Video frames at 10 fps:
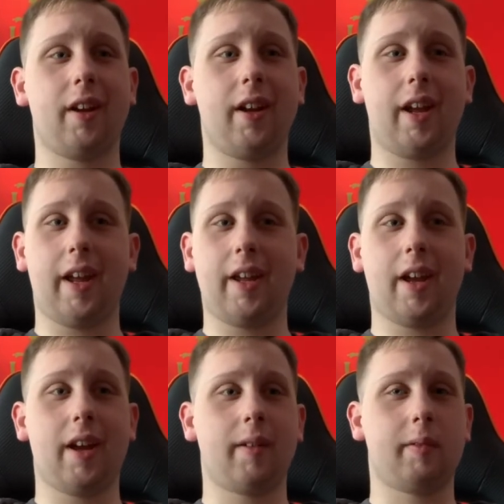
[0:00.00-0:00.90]

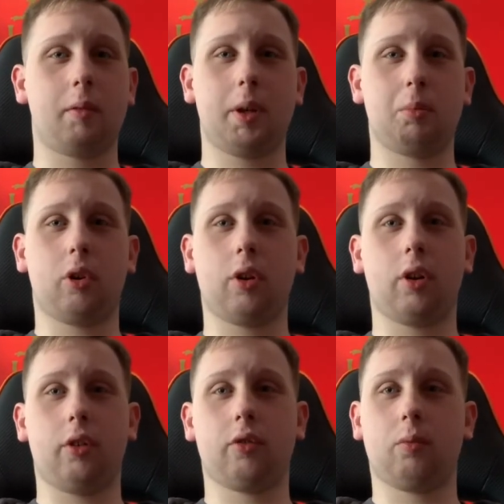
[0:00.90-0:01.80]
EA have only brought
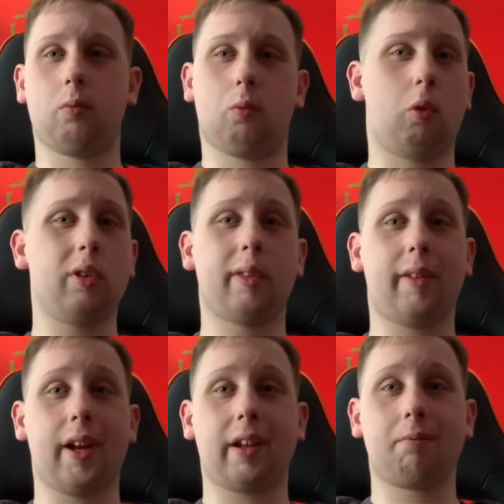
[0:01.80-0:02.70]
out one
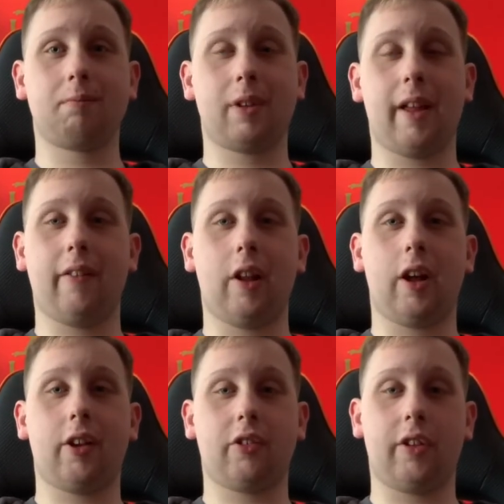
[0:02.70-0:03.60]
thing in the
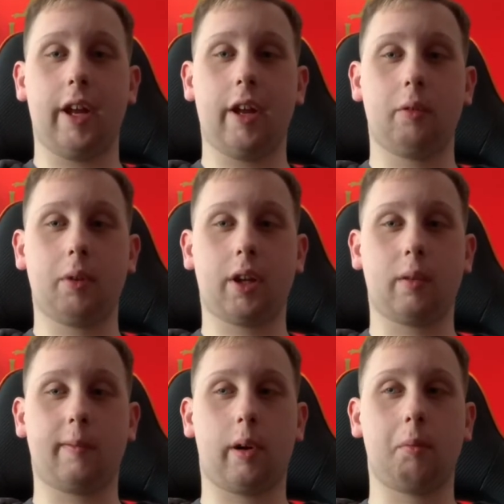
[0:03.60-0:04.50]
last day, only
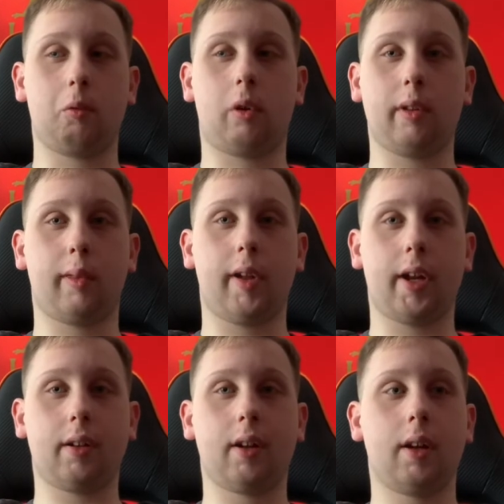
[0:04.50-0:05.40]
confirmed one
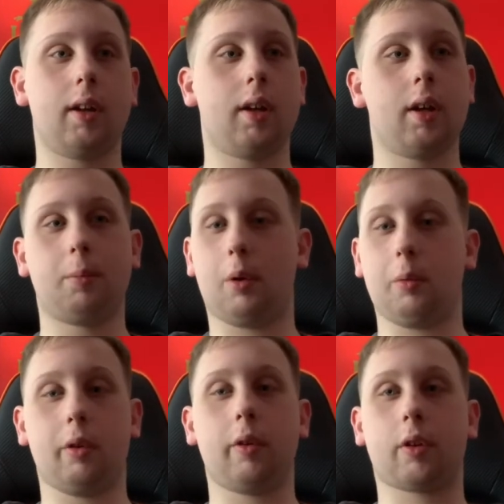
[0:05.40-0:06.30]
thing, but we
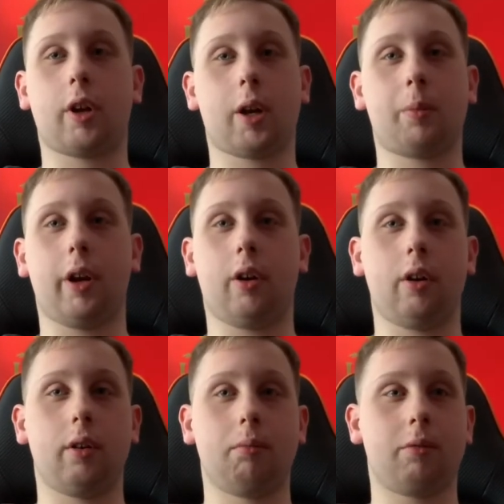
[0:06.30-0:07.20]
know the crack by now.
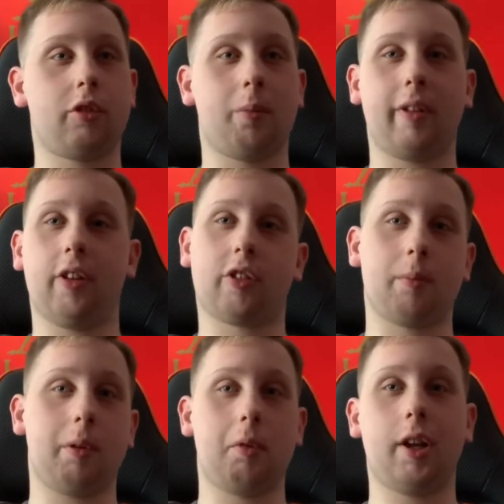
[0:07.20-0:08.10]
Some of these can be
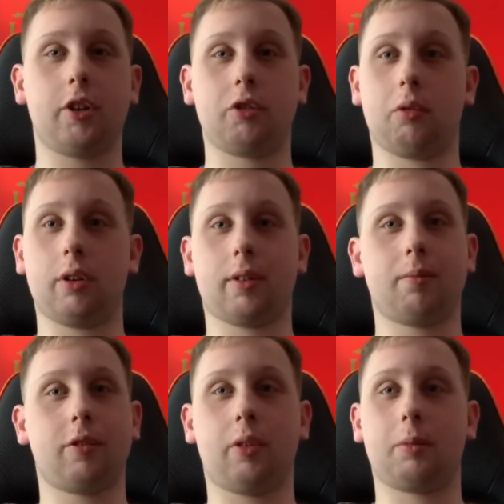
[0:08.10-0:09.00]
really short,
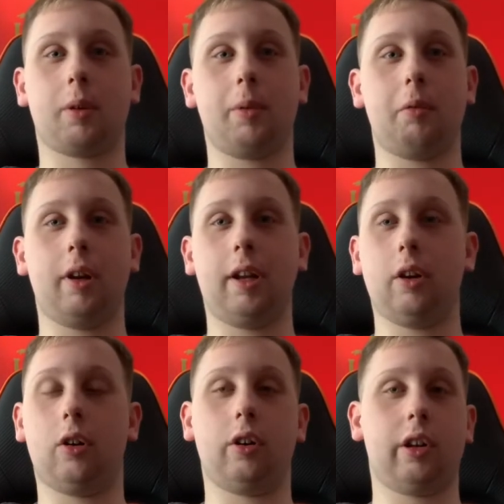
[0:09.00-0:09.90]
some can be really
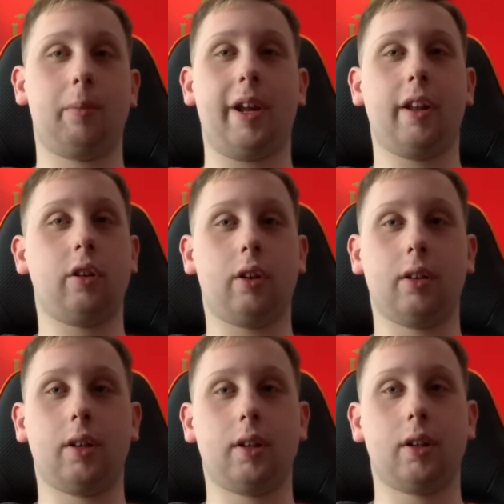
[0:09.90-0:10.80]
long, depending on
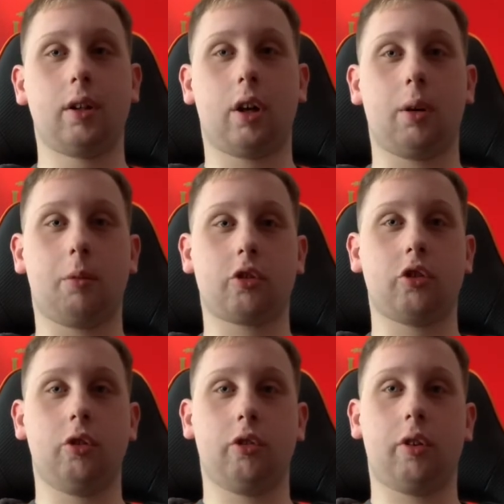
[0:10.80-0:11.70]
how much
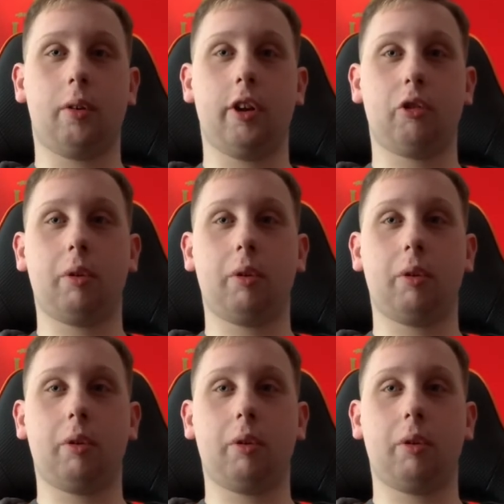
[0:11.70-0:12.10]
news there is.